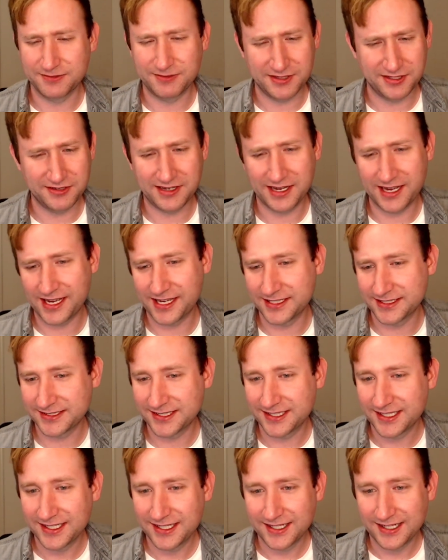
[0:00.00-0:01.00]
you guys.
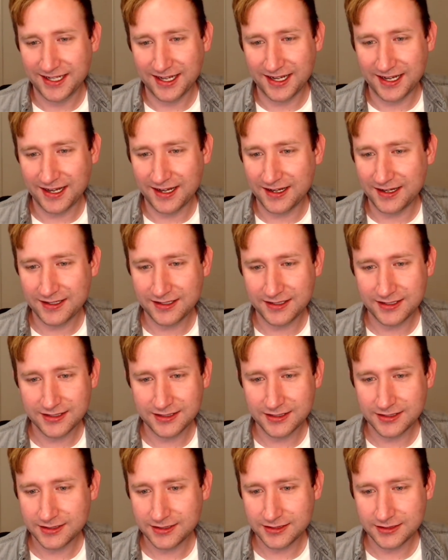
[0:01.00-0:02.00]

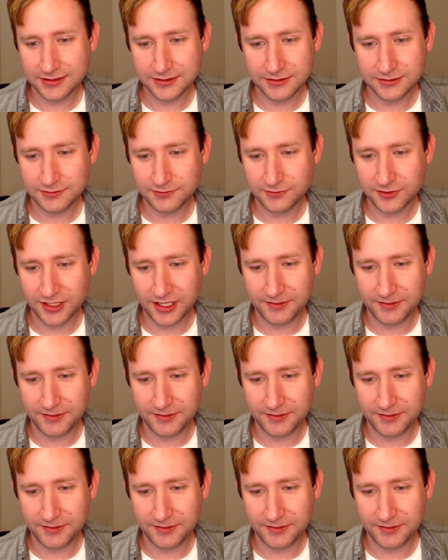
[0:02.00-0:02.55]
What did I